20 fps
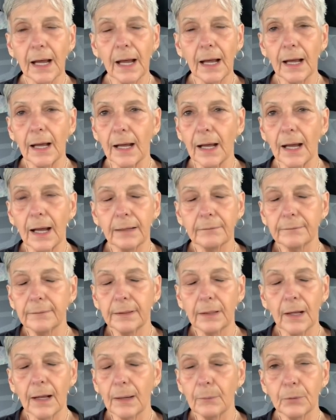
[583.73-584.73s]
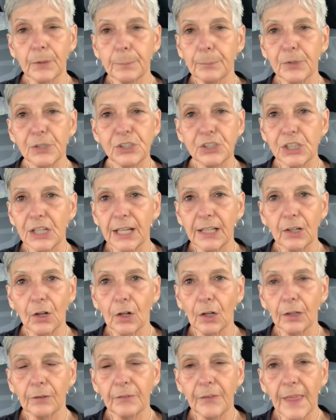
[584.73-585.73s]
I would appreciate
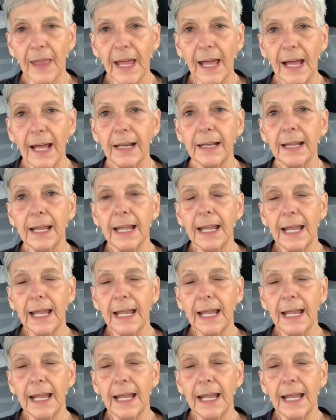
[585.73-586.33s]
all of that.